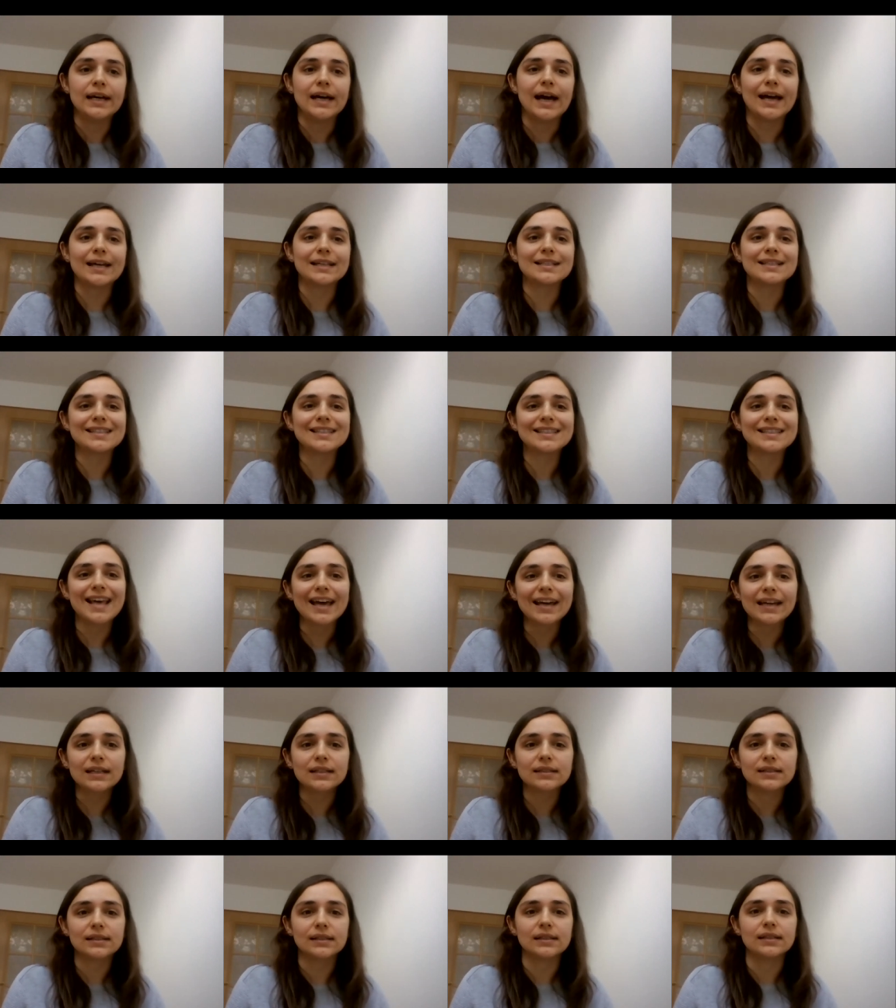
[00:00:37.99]
And
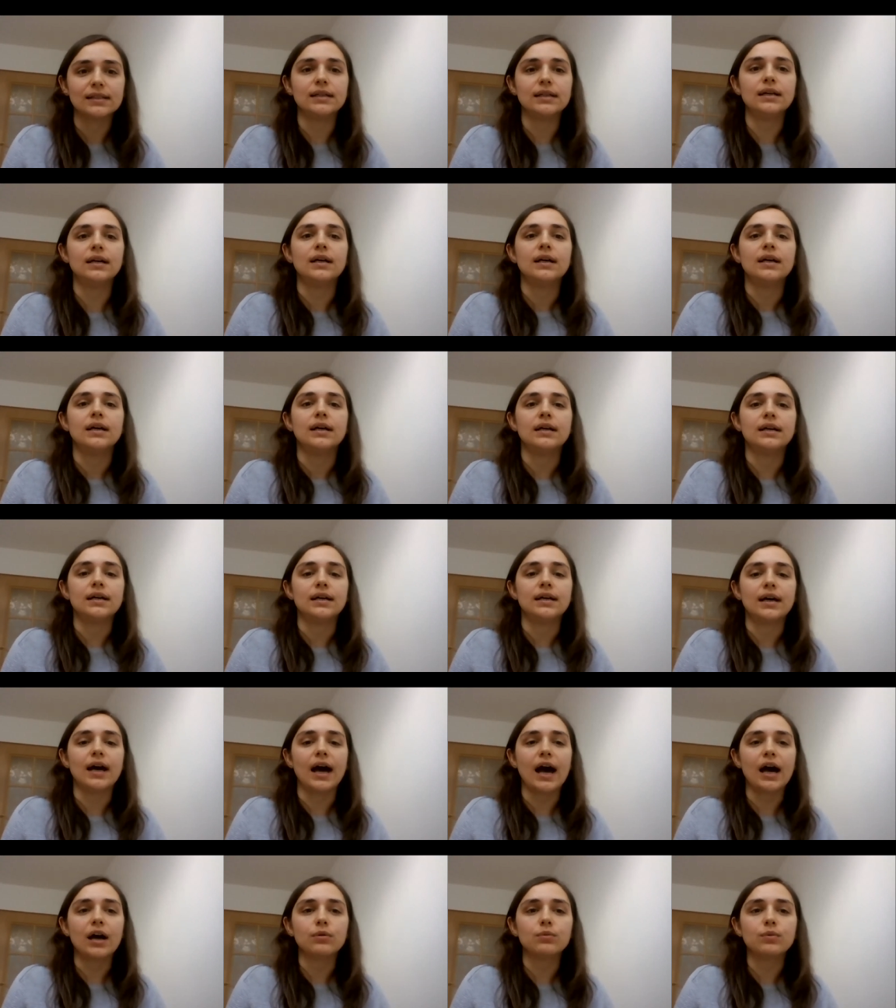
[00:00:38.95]
secondly,
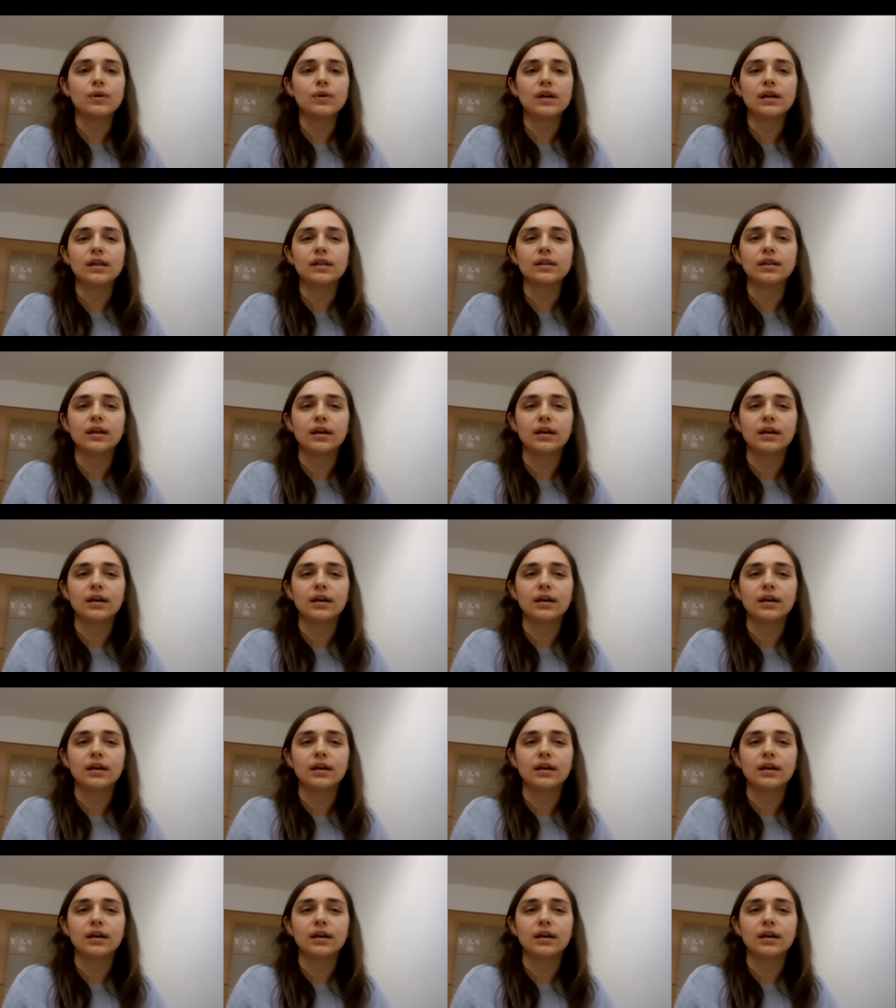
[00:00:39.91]
I will